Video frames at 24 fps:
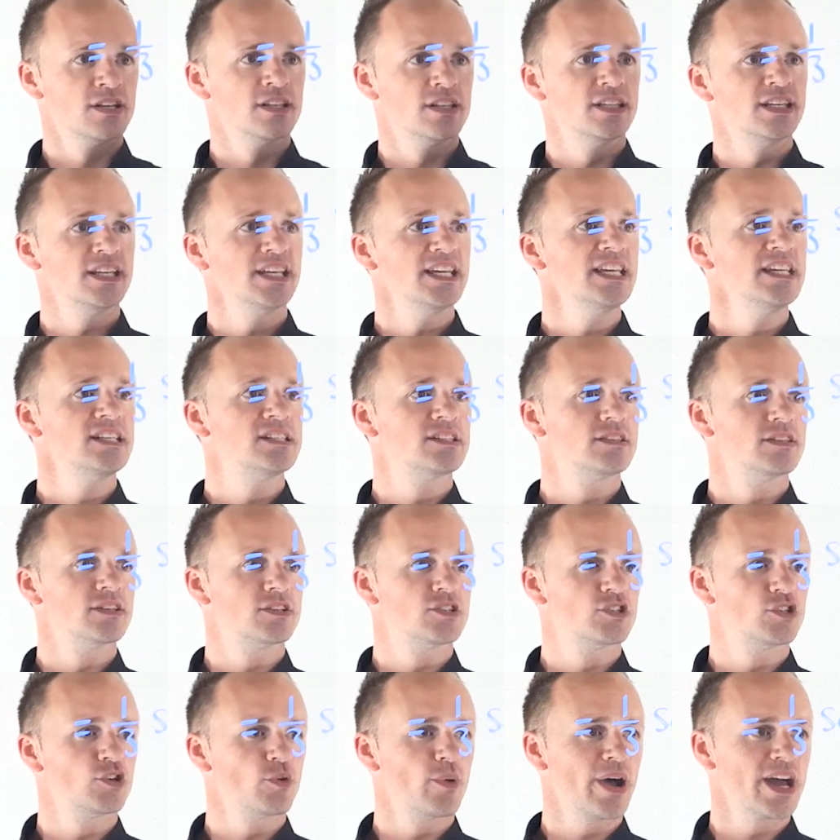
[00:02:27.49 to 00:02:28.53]
the e to the
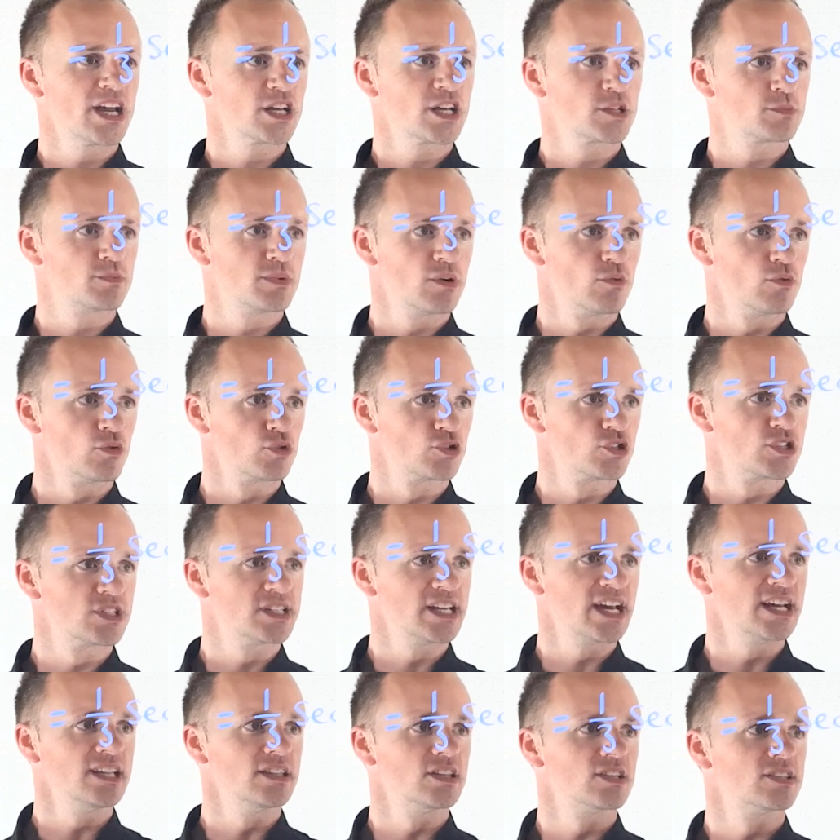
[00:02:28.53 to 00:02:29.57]
2x bit will
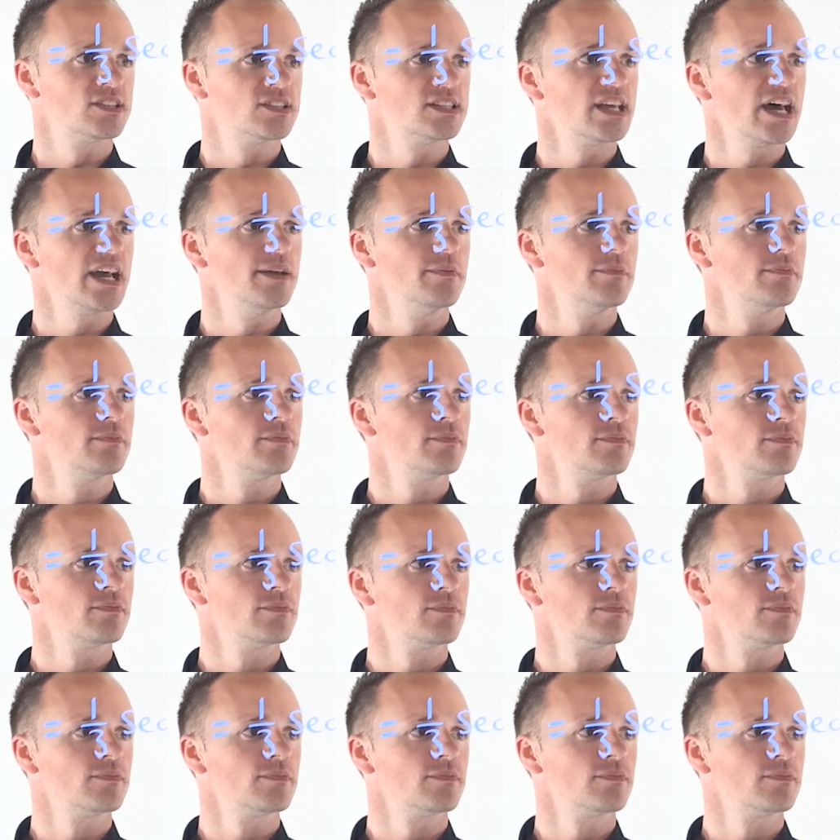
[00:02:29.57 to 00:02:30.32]
stay the same,